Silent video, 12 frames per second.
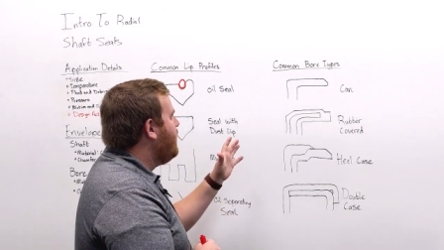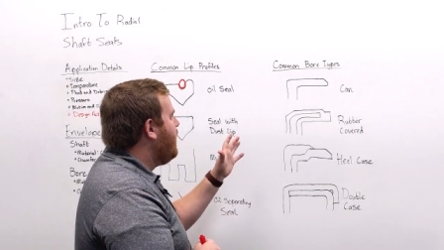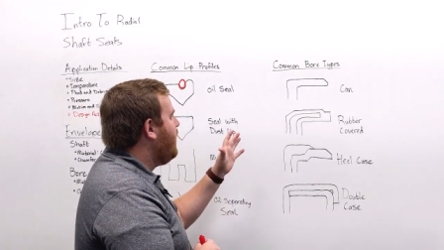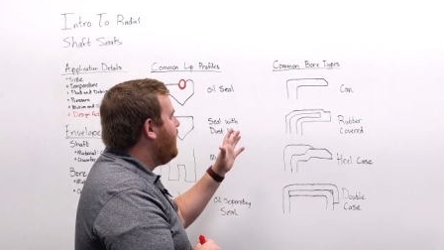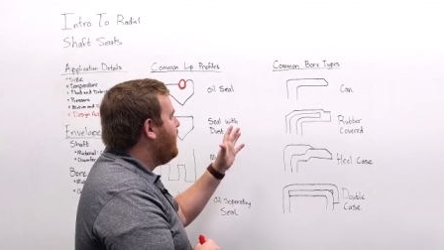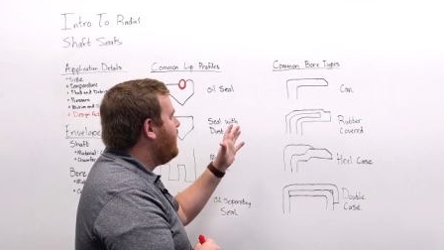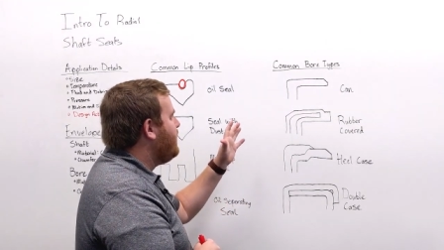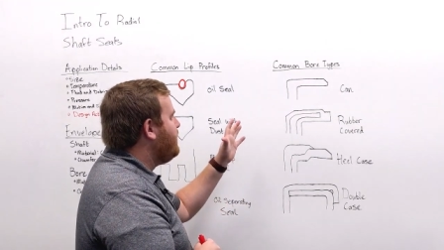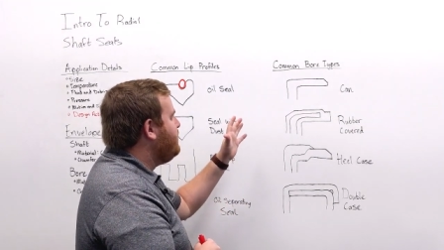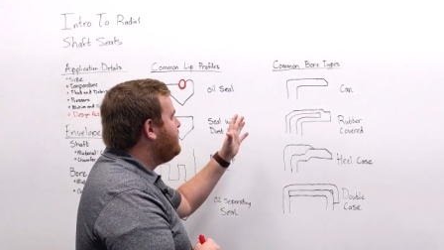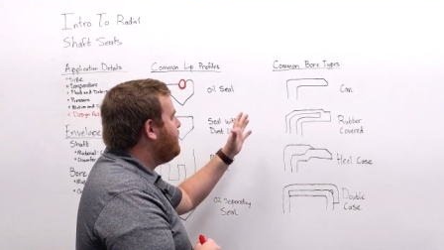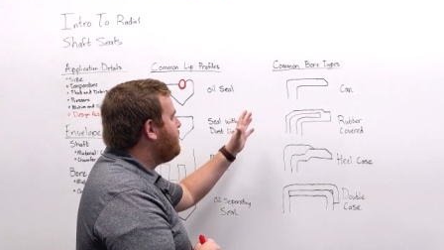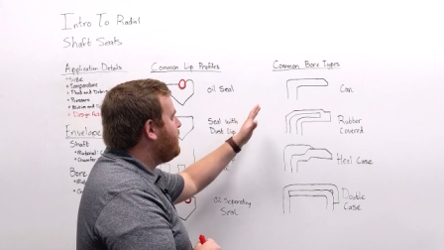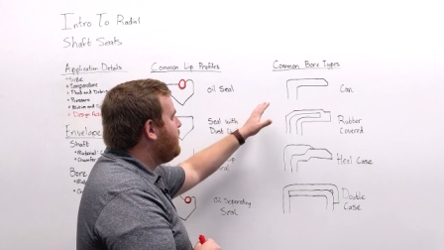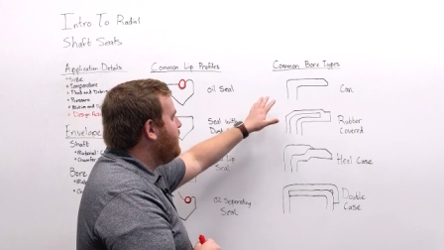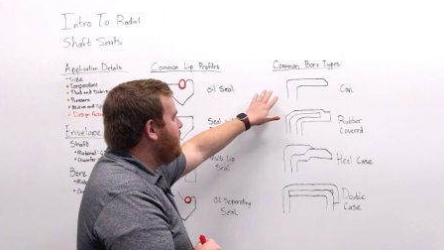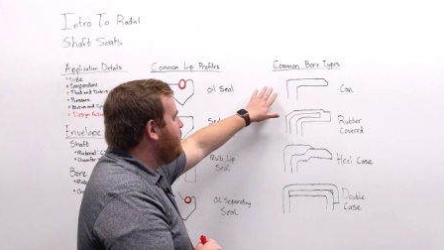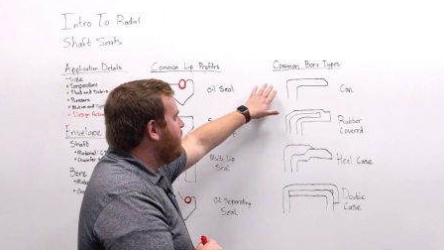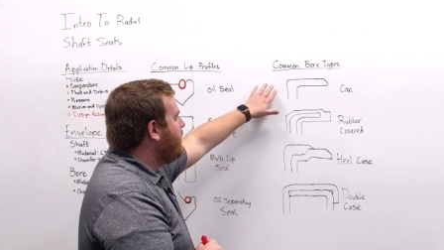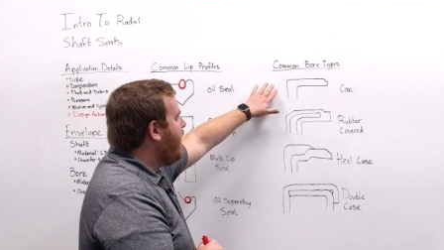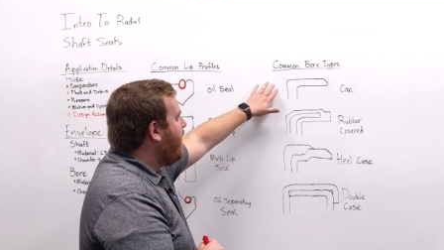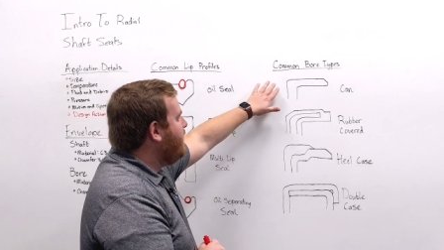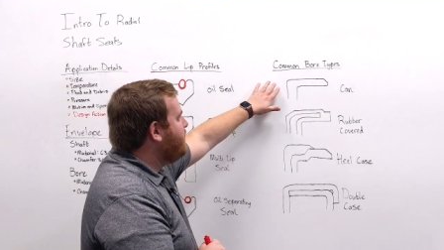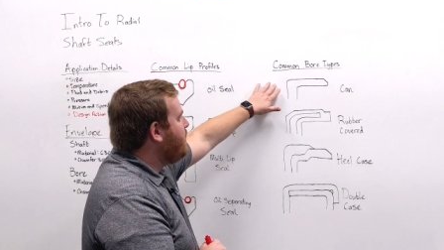You typically
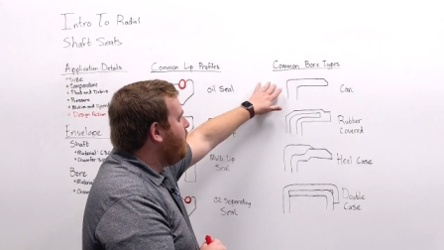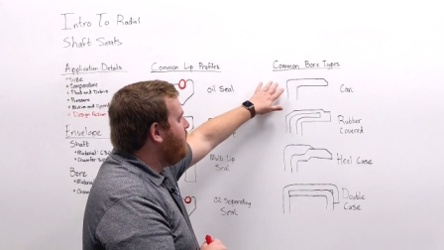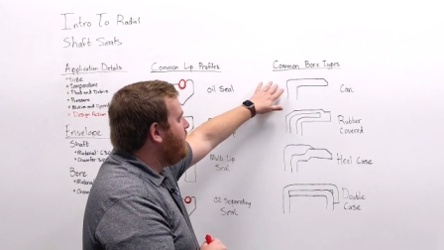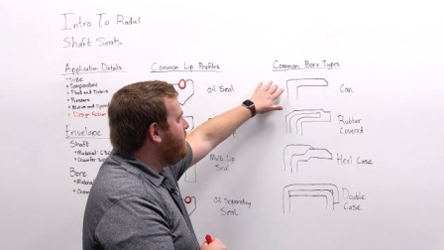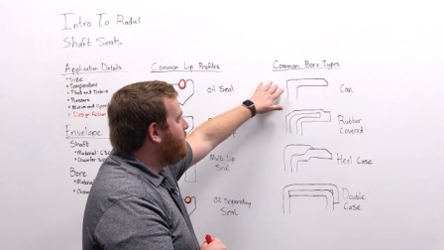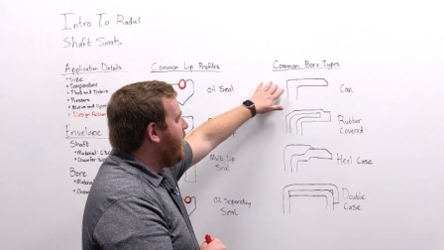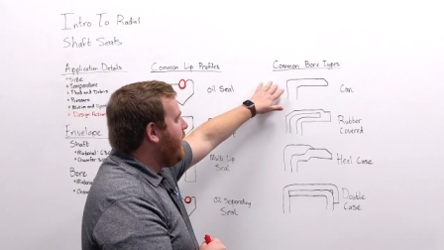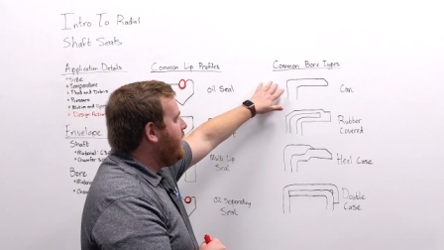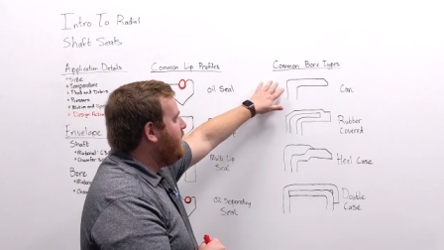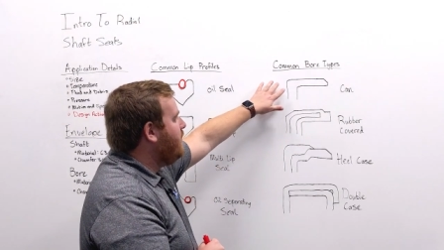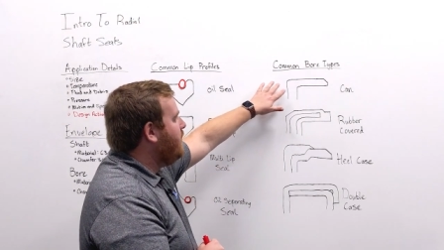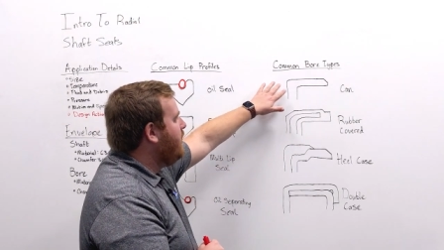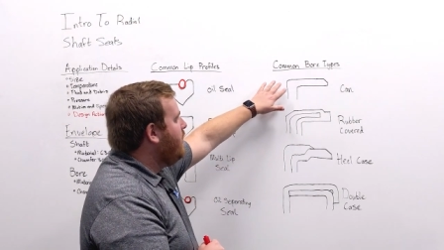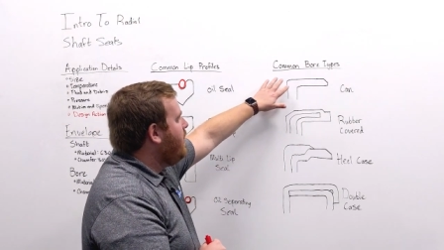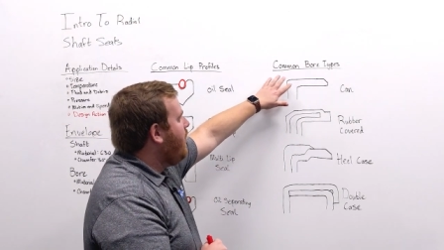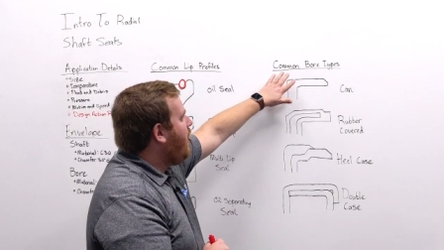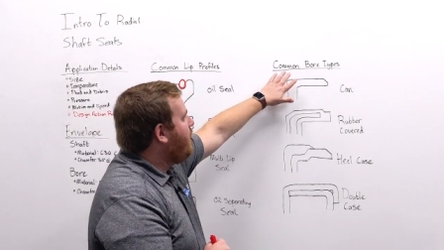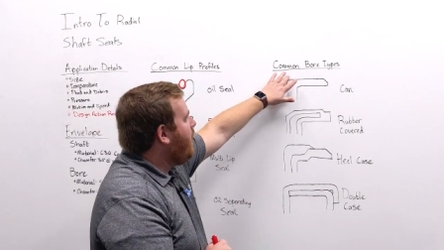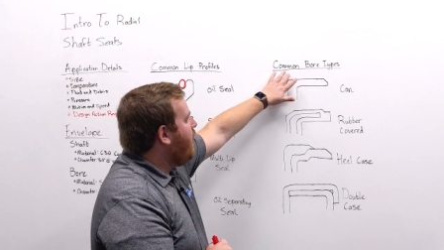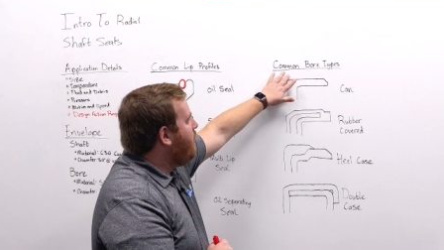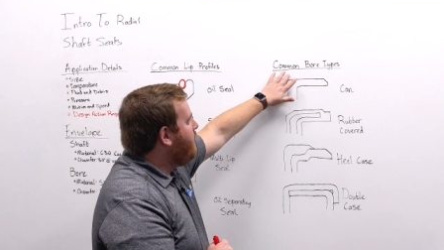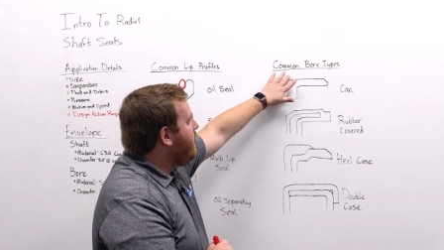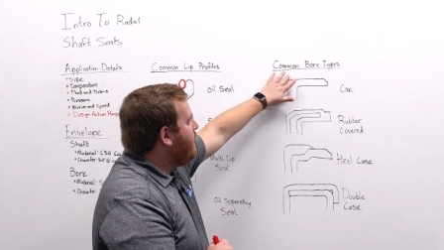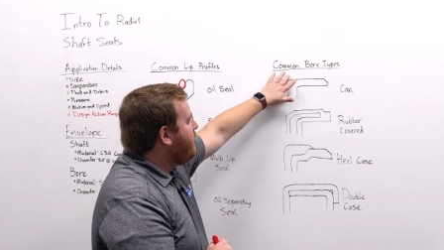utilize OD paint on the
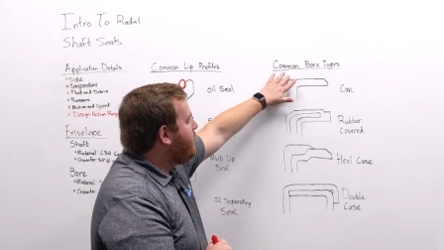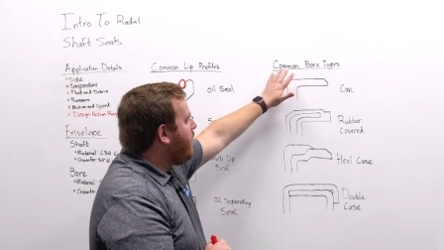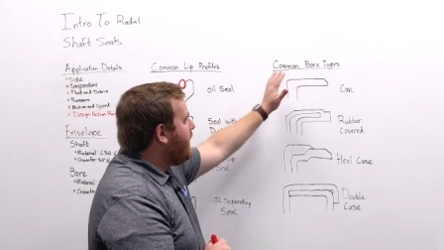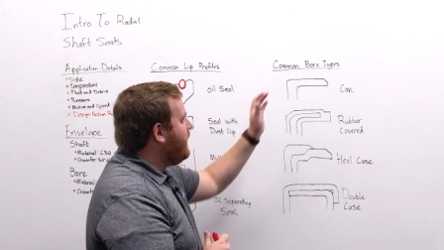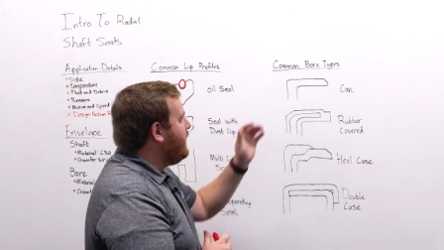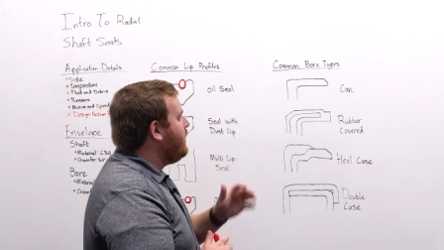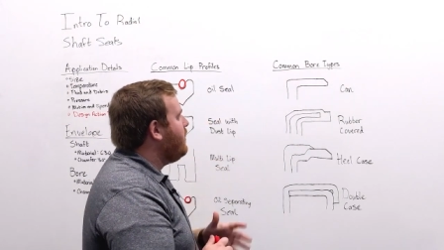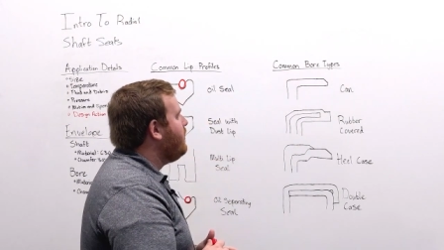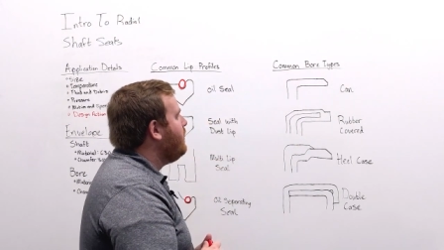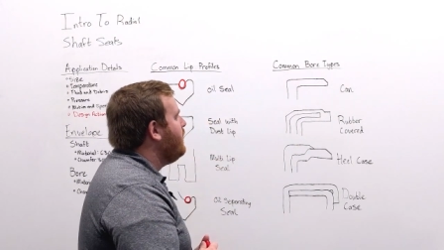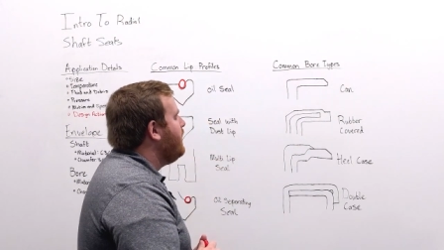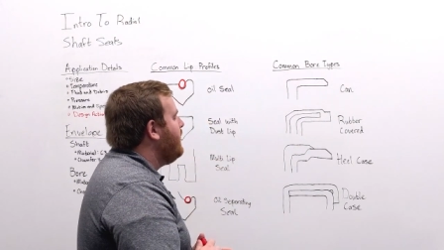OD of it right here,